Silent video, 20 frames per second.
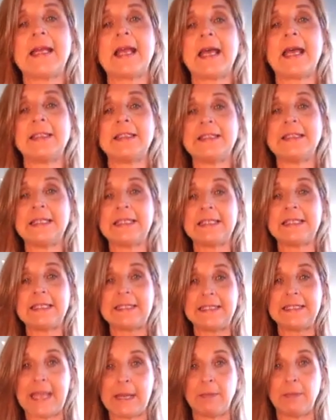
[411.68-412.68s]
I did
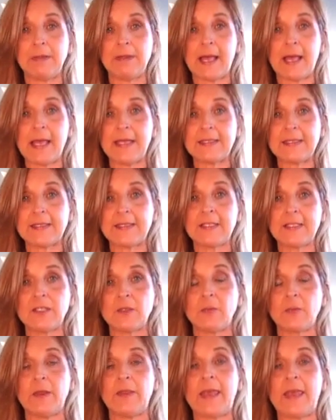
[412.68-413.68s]
stabilize this
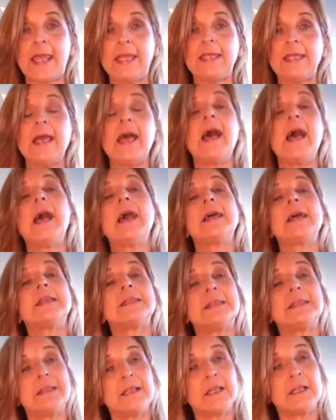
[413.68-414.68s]
with a
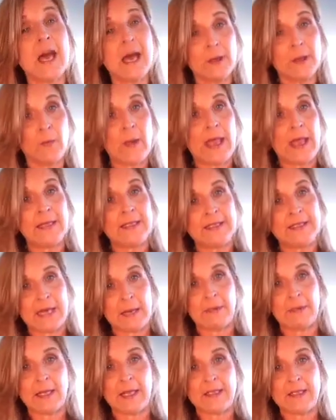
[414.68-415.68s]
cutaway
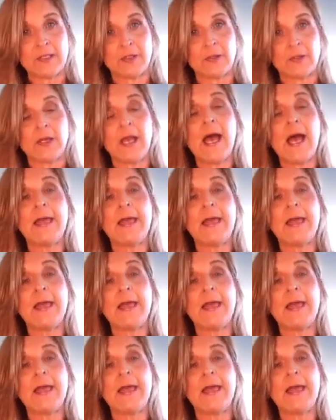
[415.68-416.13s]
stabilizer.